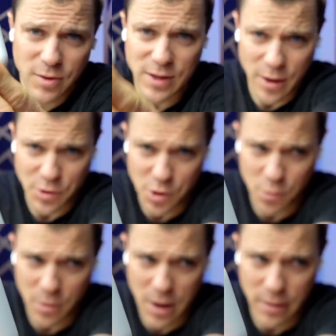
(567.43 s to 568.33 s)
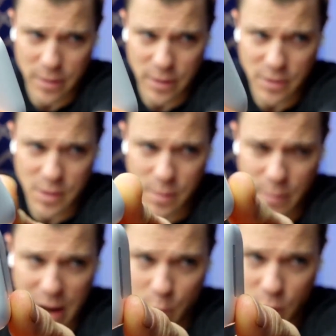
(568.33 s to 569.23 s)
sells you on these
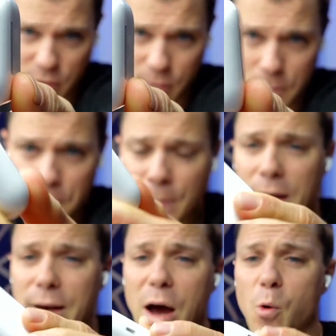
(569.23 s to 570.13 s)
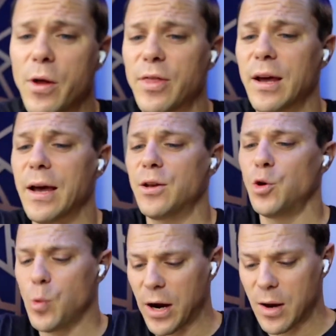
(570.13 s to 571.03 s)
bad boys. Now, one thing I
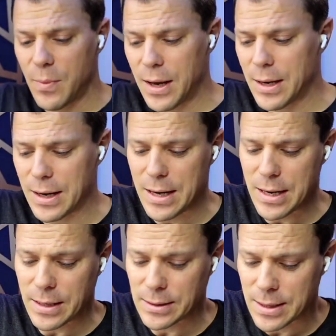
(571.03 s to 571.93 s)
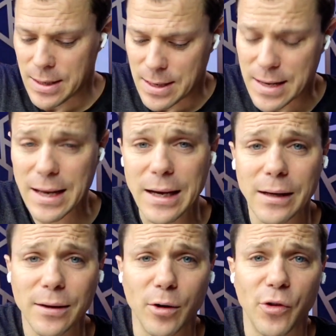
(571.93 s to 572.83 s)
do recommend is getting
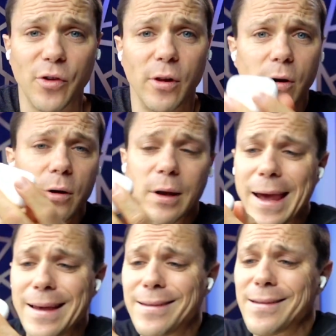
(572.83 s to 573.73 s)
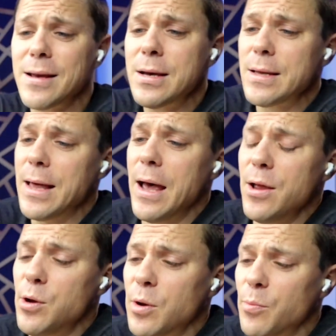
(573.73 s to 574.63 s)
a little silicone case
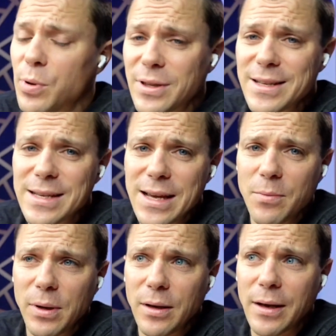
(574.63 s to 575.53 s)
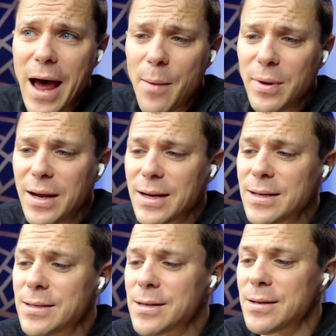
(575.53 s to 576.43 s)
that you can put this in, not
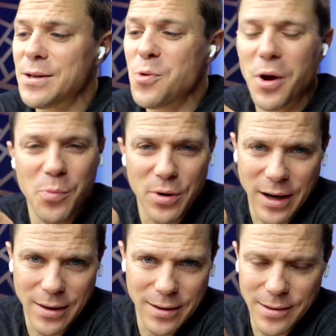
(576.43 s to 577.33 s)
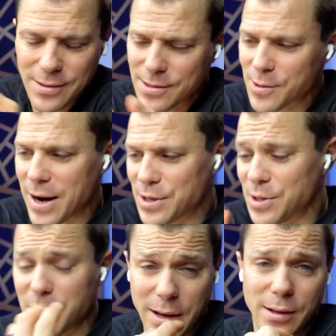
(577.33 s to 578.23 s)
because you want to protect the
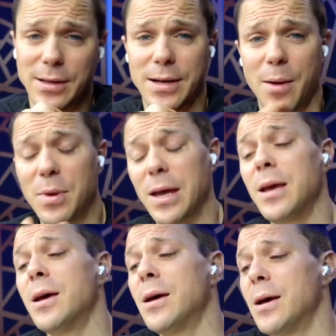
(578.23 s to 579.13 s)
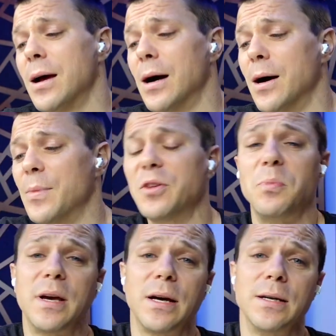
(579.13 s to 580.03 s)
scratches, at least not me. Um, it's
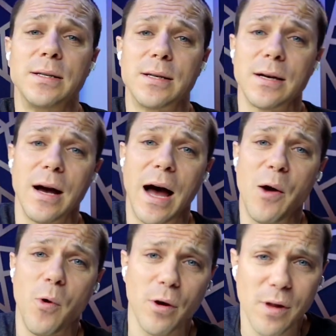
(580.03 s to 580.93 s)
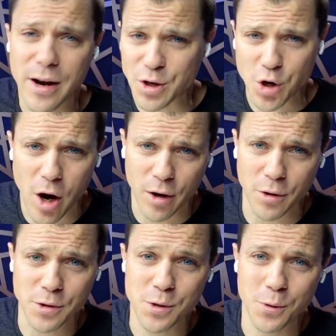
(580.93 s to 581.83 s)
because I wear a lot of
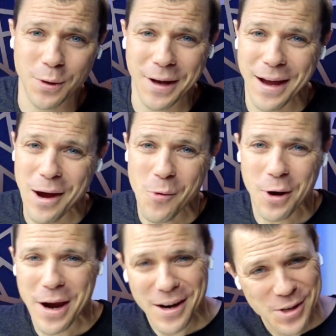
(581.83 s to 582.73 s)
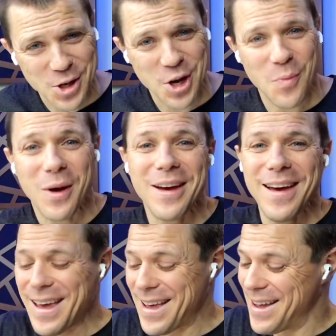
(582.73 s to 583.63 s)
joggers. Okay, I work at a gym,
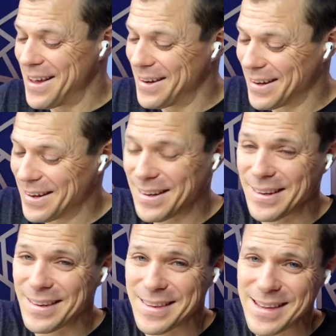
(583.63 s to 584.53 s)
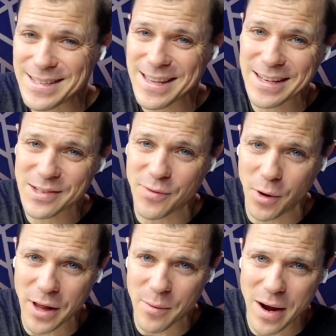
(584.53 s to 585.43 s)
and these things
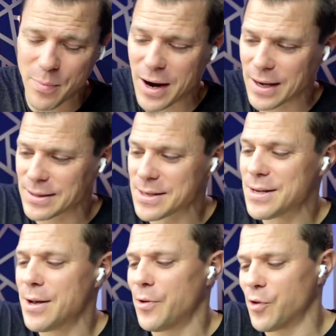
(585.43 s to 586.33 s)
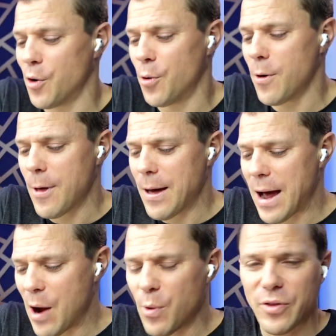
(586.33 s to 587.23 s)
fall out of my pockets. So
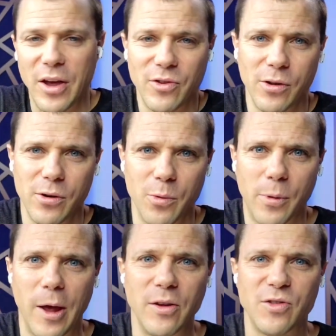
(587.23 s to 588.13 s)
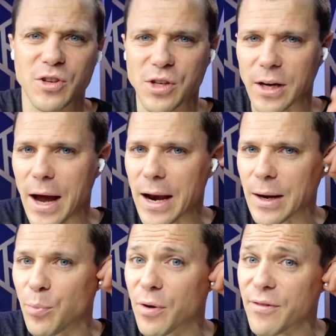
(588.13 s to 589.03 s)
I want that silicone case just to kind
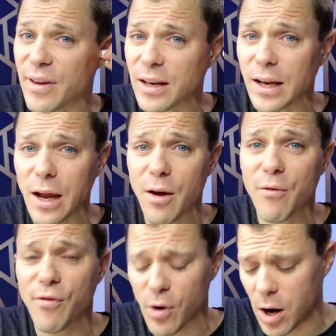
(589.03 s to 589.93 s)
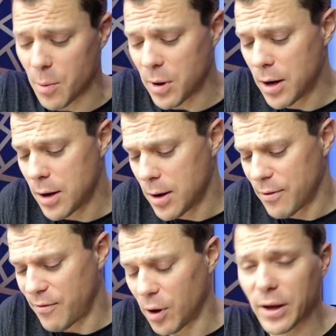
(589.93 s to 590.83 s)
of prevent it from
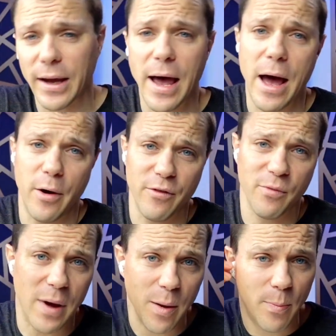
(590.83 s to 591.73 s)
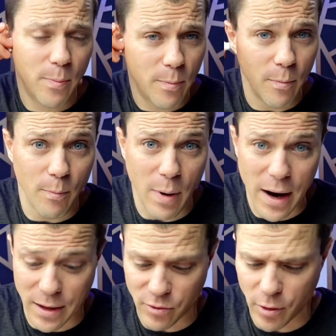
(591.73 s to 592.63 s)
falling out of my
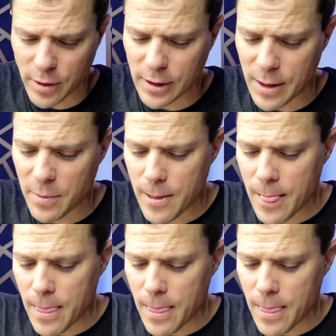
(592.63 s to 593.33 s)
pockets all the time.